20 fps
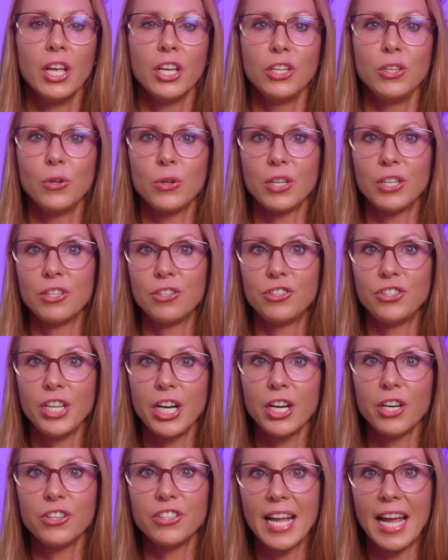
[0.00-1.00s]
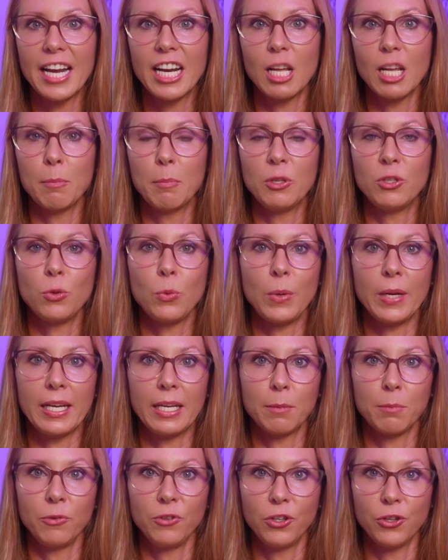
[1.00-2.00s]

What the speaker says: You can share data between